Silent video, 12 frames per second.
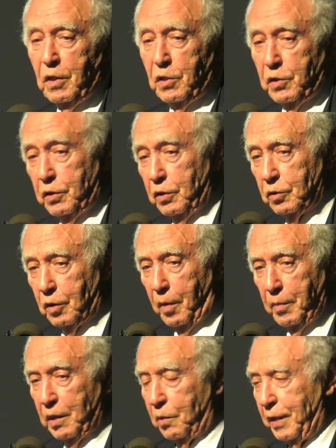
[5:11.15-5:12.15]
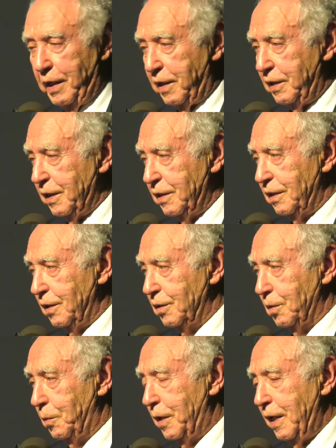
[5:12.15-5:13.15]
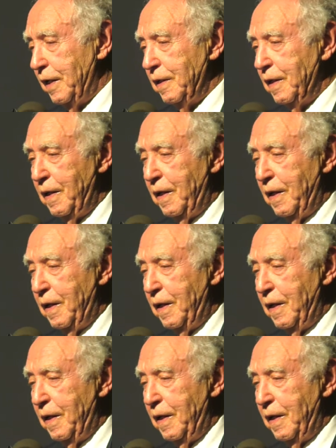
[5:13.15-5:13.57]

she saw me quite a distance away,